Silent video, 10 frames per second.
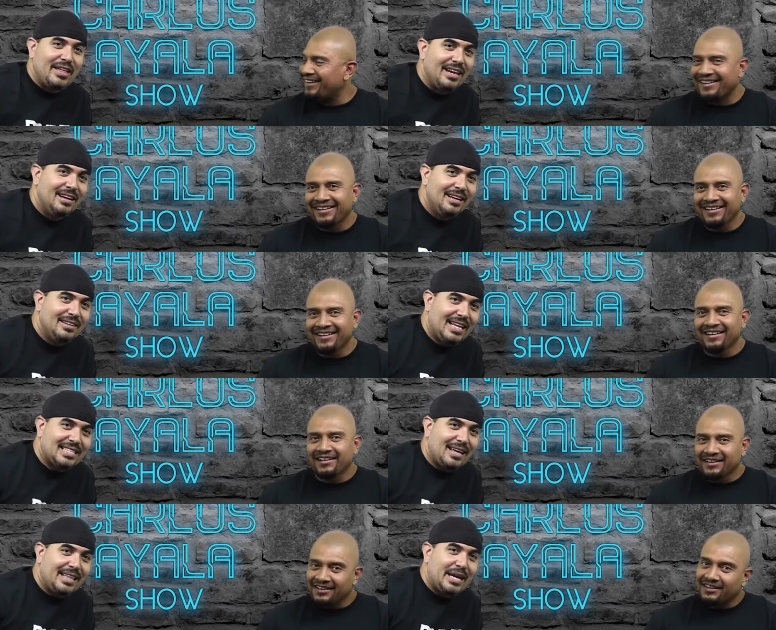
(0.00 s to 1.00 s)
Speaker 1: then. That's
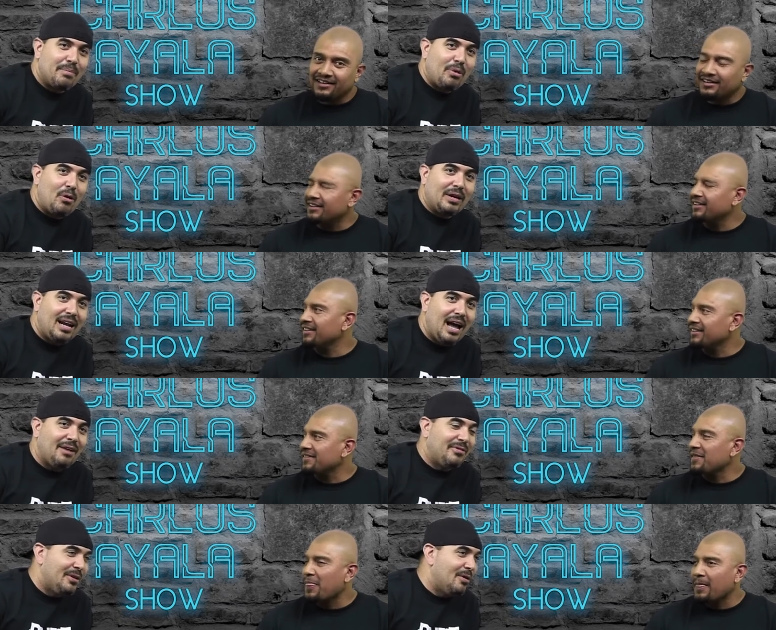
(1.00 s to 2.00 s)
how they get broken
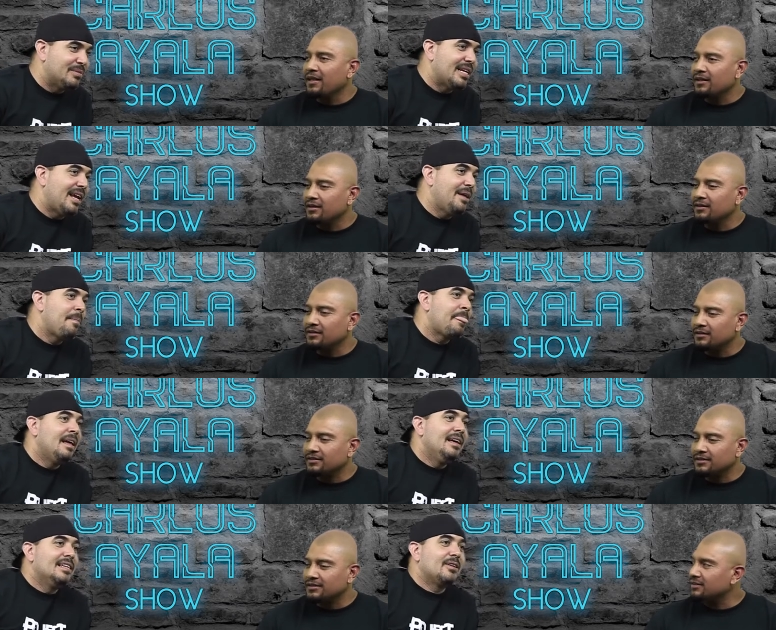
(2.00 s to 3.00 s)
off, you know what I'm saying?
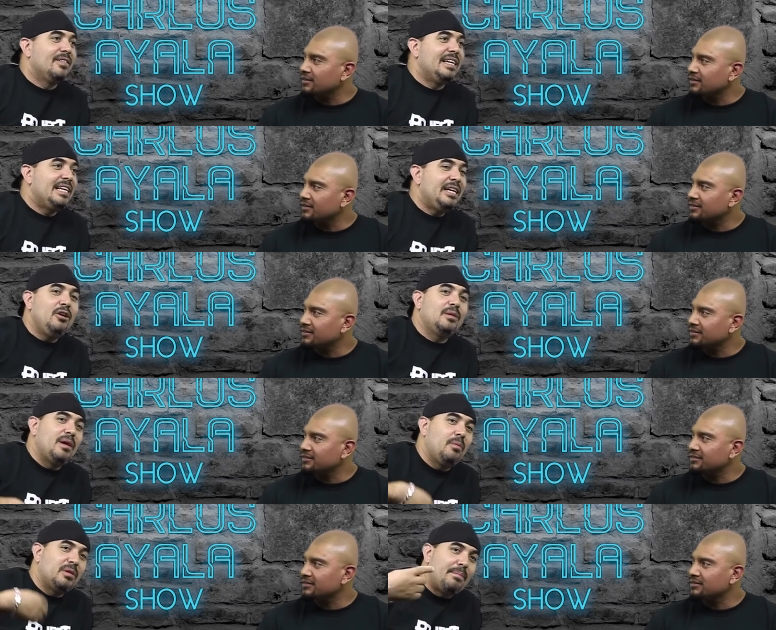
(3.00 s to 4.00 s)
So then he hooked me
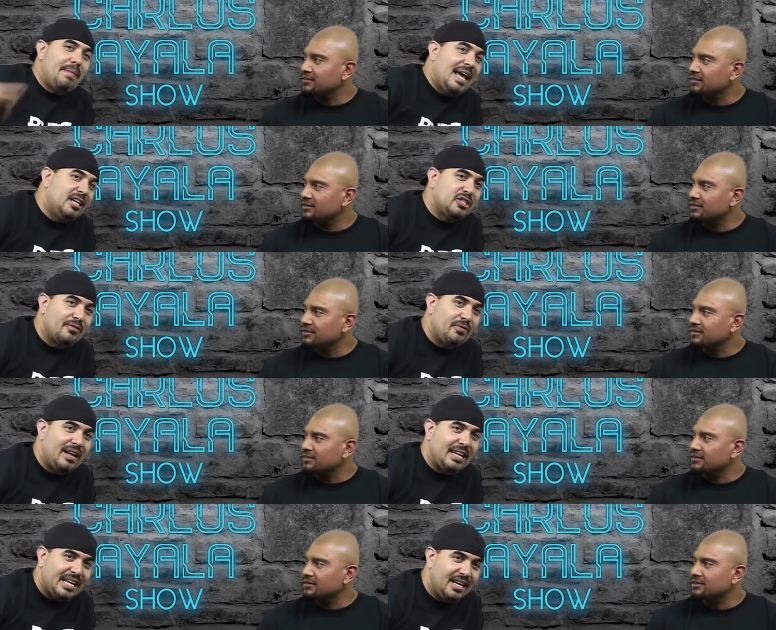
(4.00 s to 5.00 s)
up with a manager
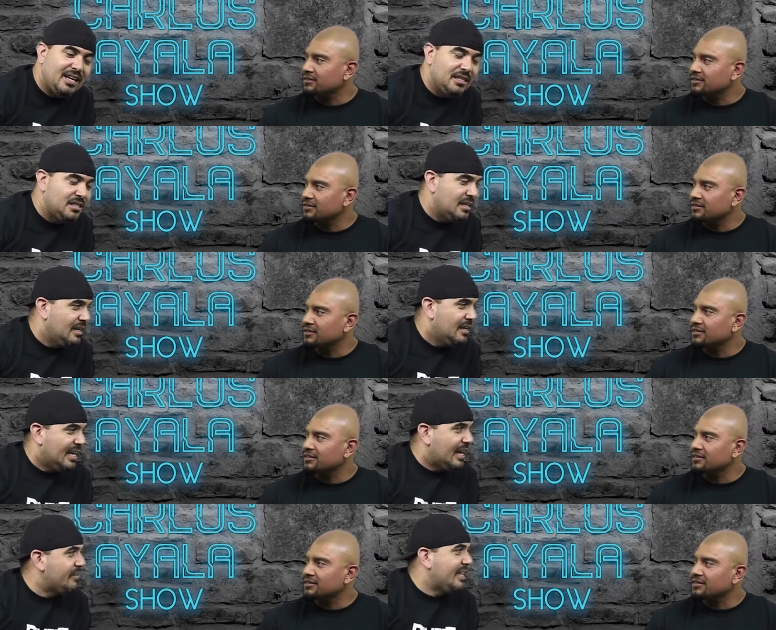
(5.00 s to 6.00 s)
friend of his.
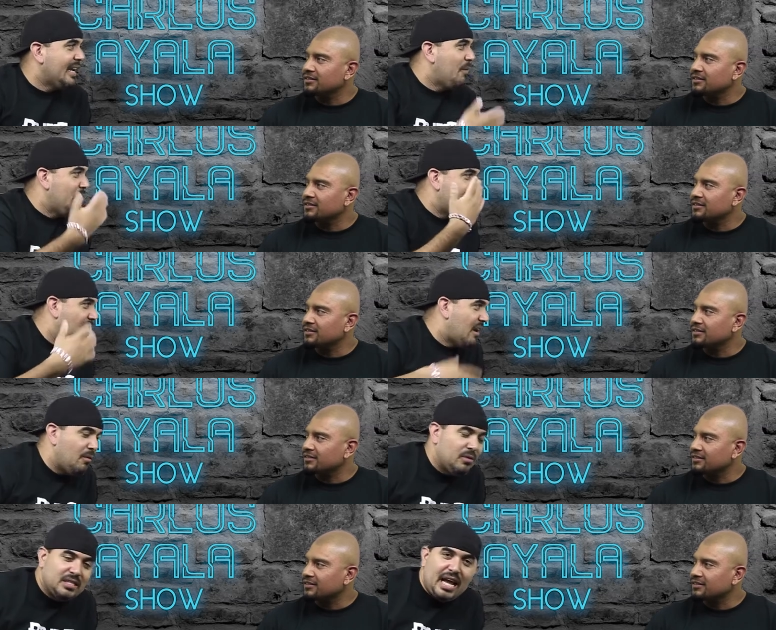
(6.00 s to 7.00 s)
And everything I went out
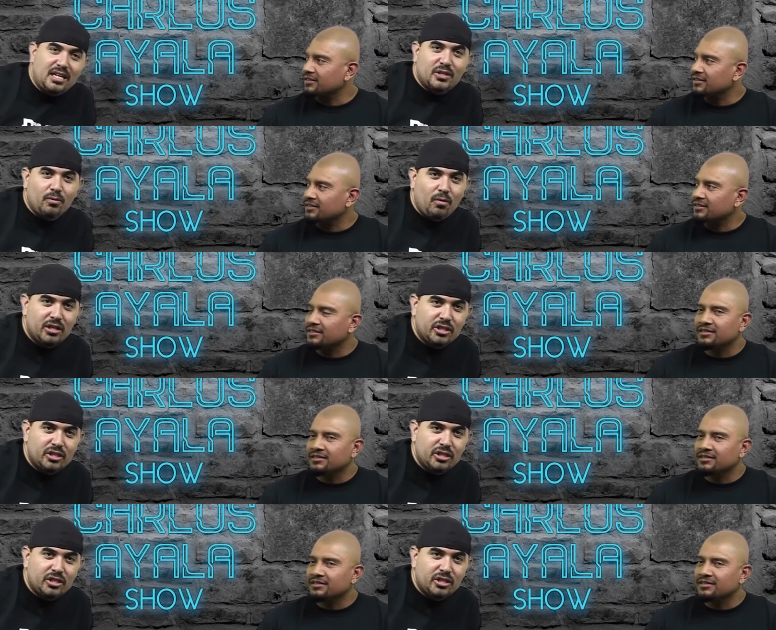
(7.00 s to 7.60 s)
on was Gangster one,